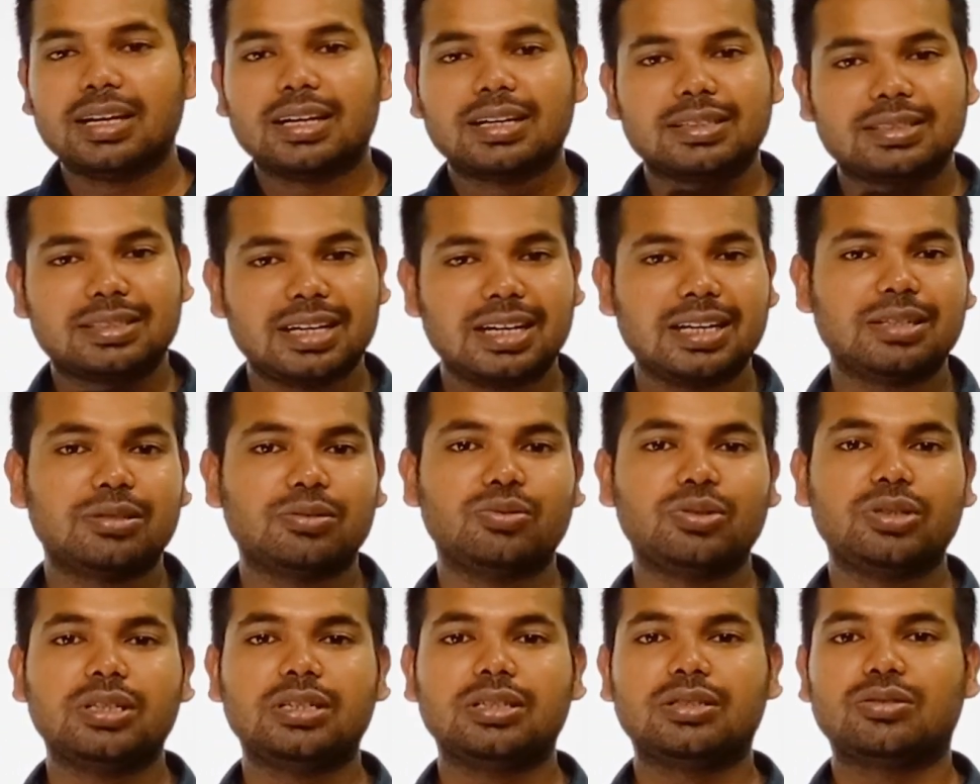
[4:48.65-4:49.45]
Then
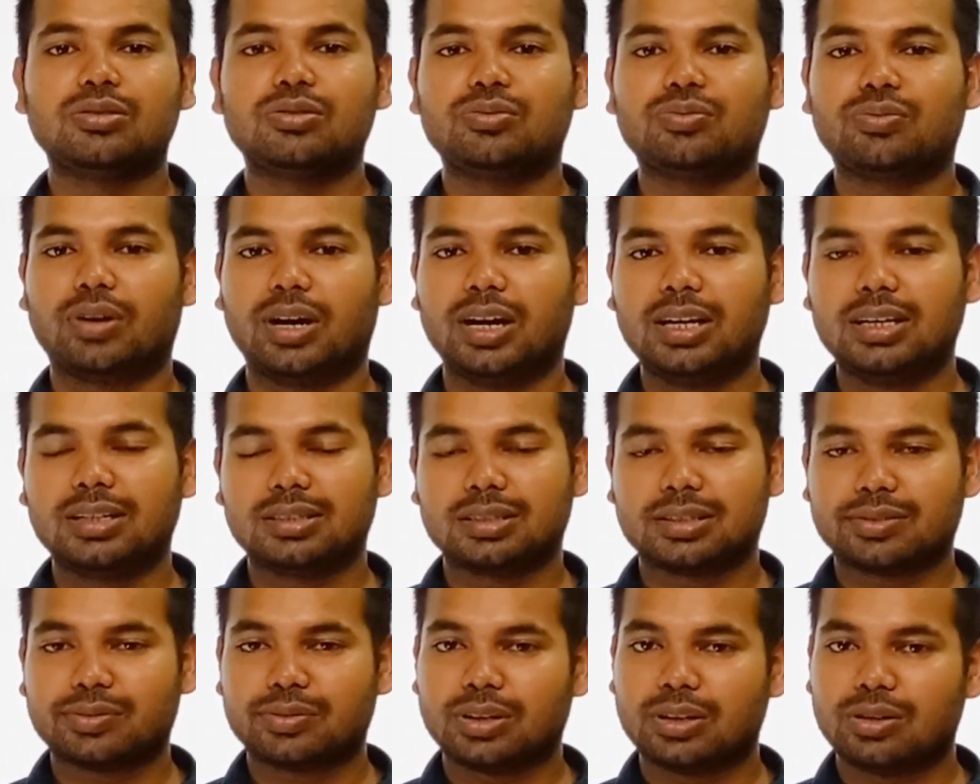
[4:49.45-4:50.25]
we need to
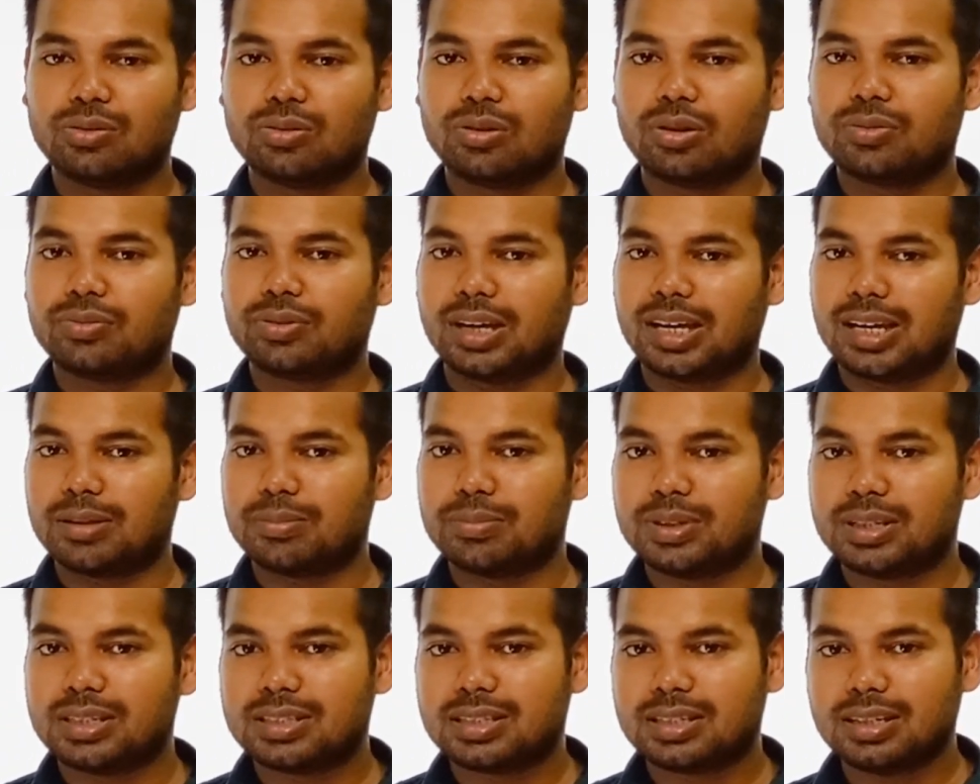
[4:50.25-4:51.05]
find the value of a,
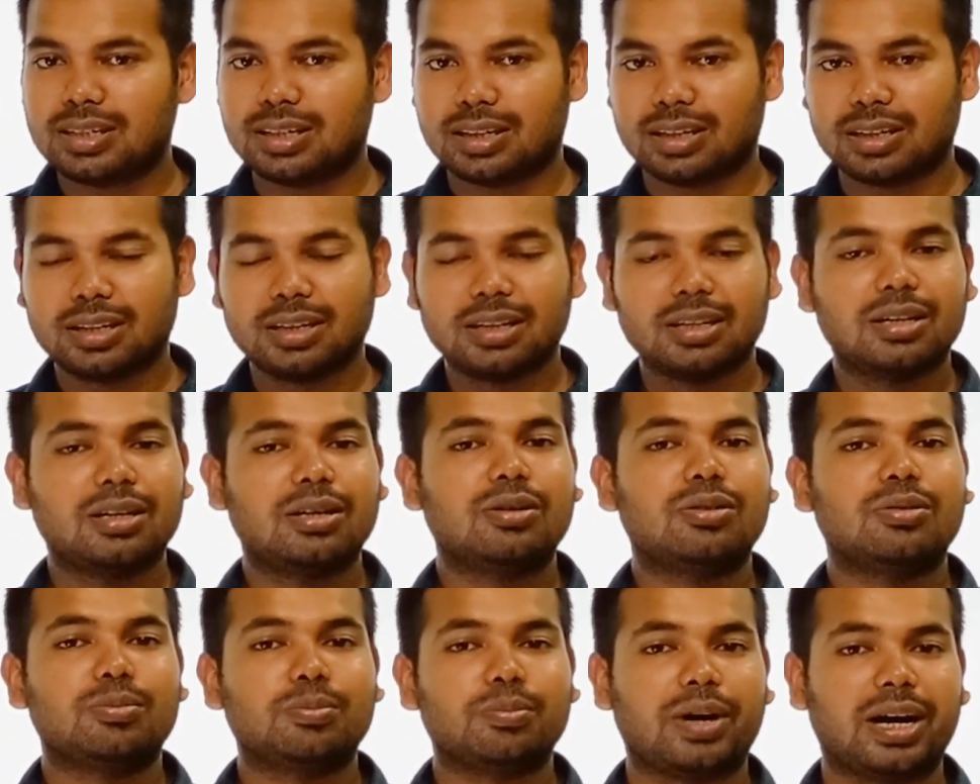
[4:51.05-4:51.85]
b, c
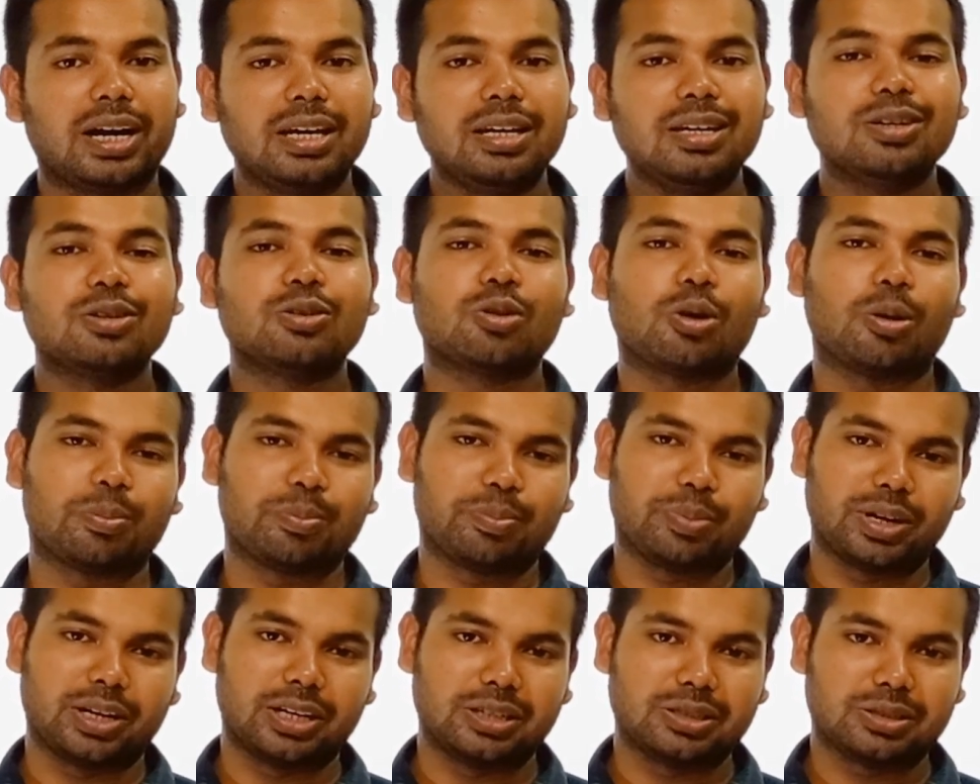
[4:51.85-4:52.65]
by
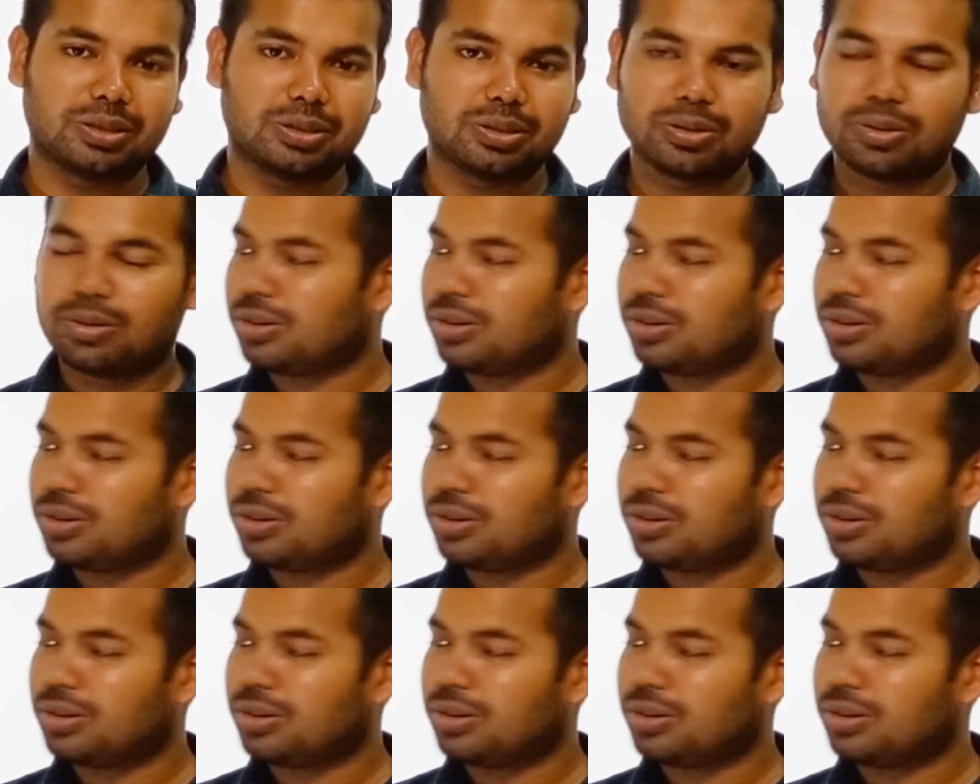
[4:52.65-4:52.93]
comparison.